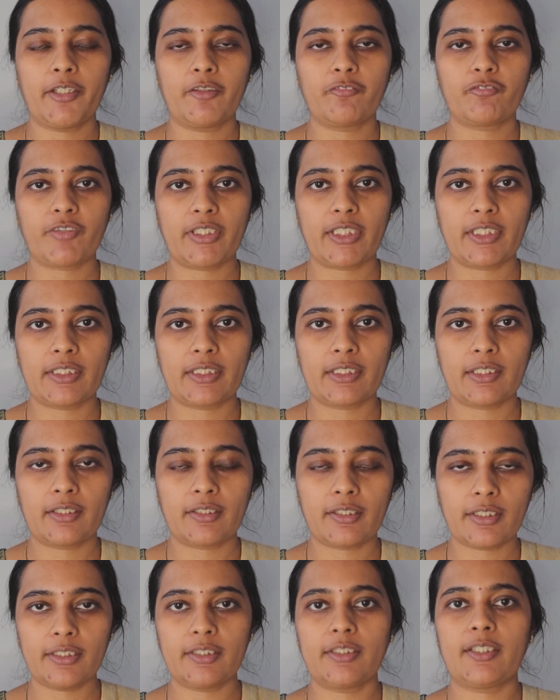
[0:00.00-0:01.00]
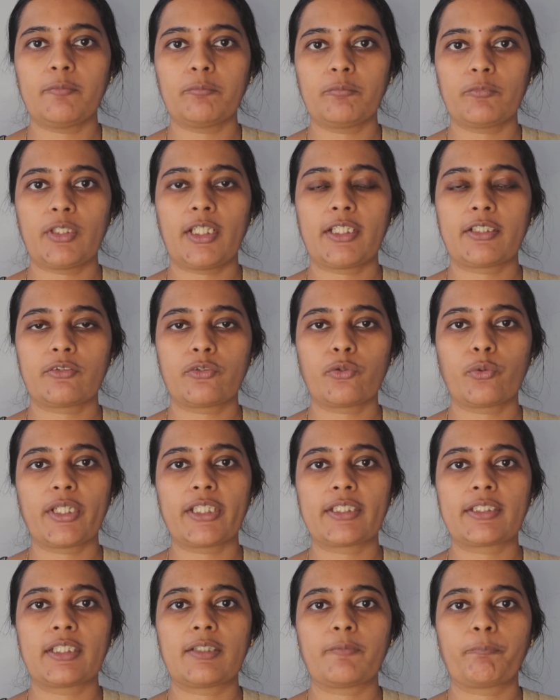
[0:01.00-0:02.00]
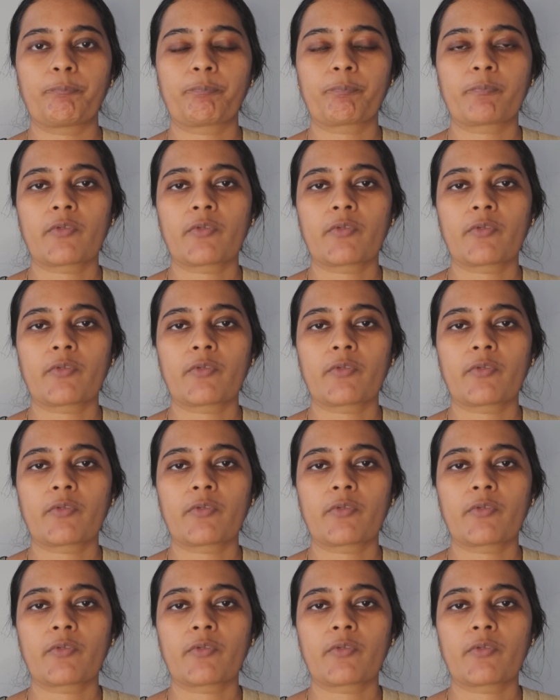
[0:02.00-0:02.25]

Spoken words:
If I read them like together,